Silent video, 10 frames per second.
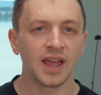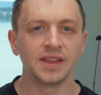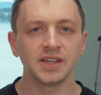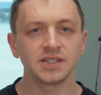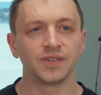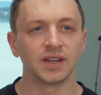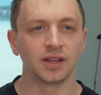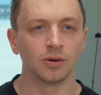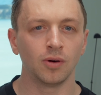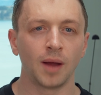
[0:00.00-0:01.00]
In this
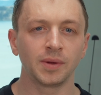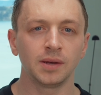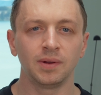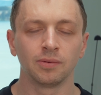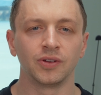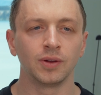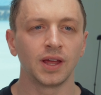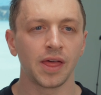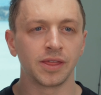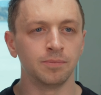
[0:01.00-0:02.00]
video, I'm going to be
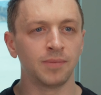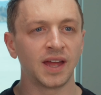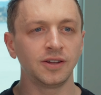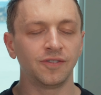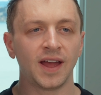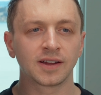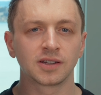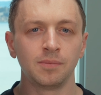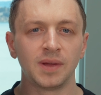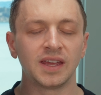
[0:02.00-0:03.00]
reviewing the
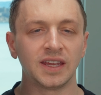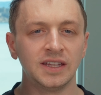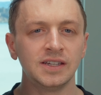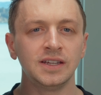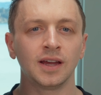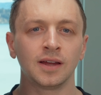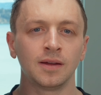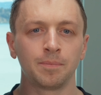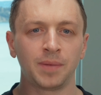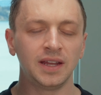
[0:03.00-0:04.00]
Manufactum India
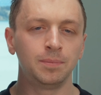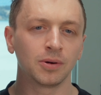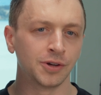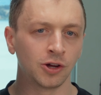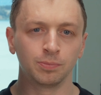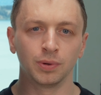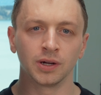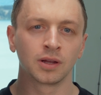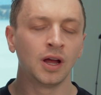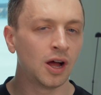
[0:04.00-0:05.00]
paper
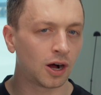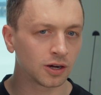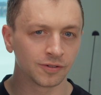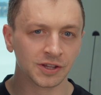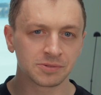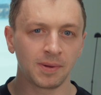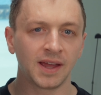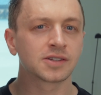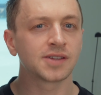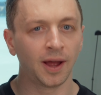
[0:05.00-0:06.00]
notebook. I'll go over the
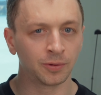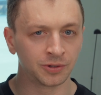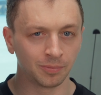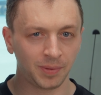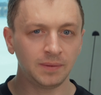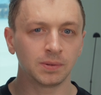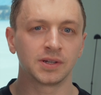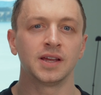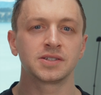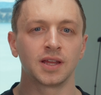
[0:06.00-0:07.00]
specs, I will do a paper
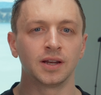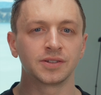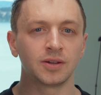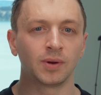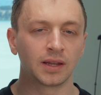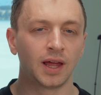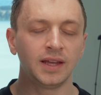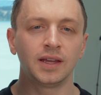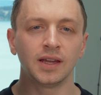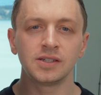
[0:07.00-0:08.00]
test, and I'll tell you what I
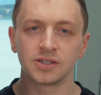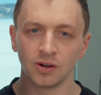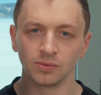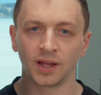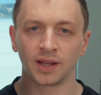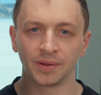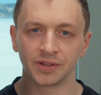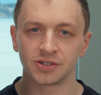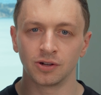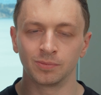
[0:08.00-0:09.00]
like and don't like about
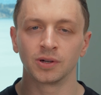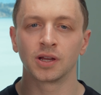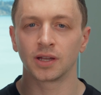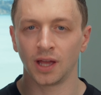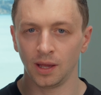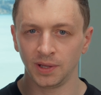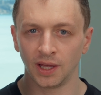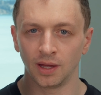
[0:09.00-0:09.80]
this notebook coming